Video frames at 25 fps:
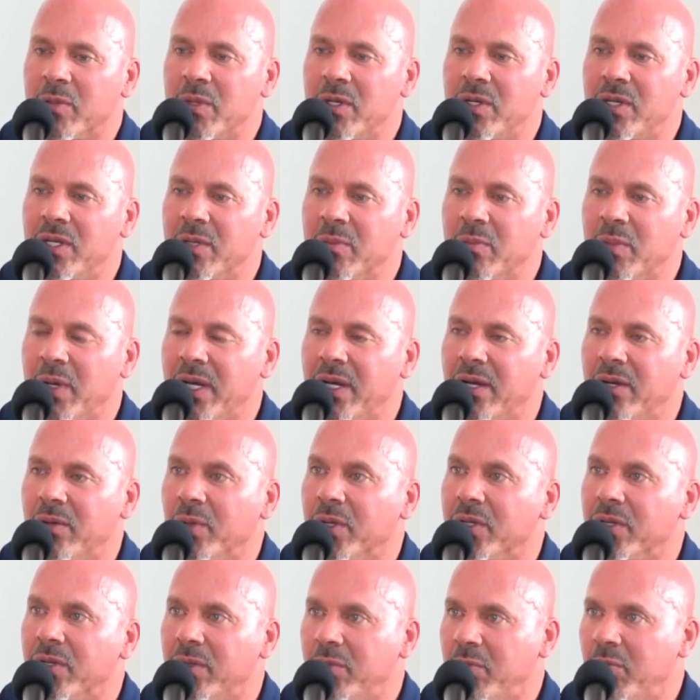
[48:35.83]
community compared,
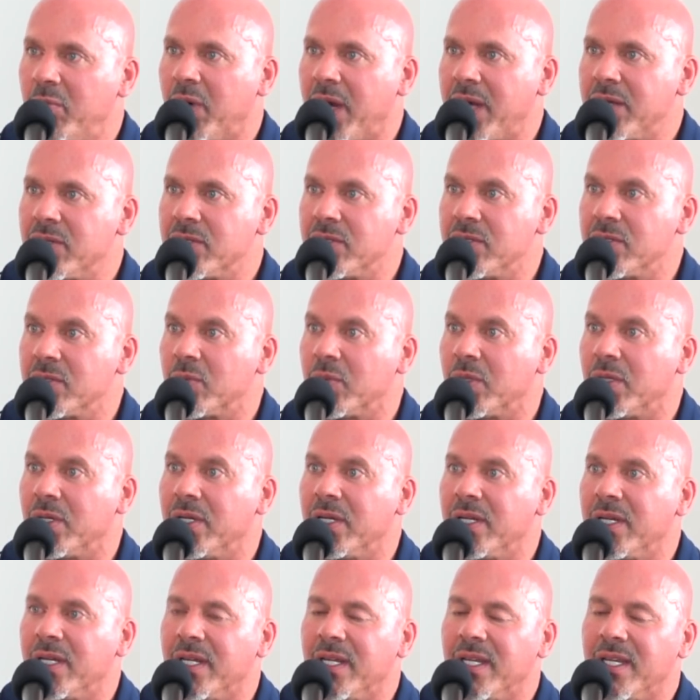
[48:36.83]
what the prices
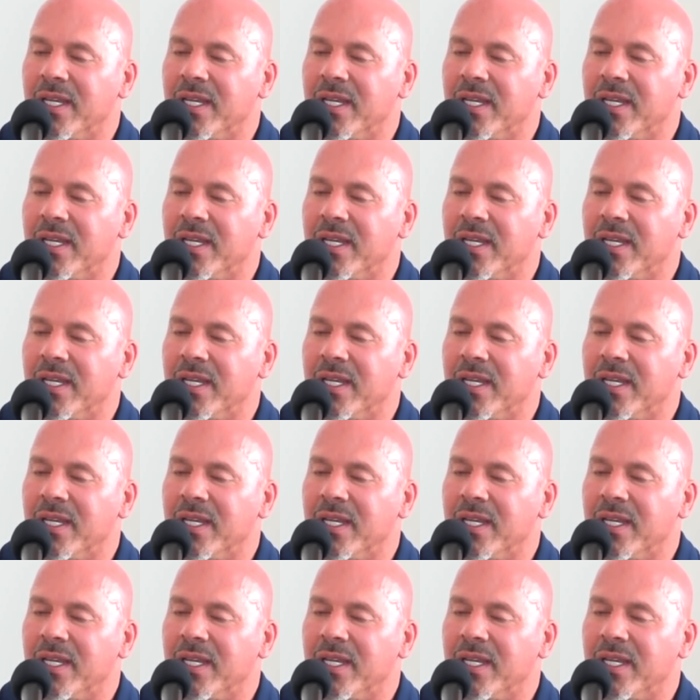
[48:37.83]
were.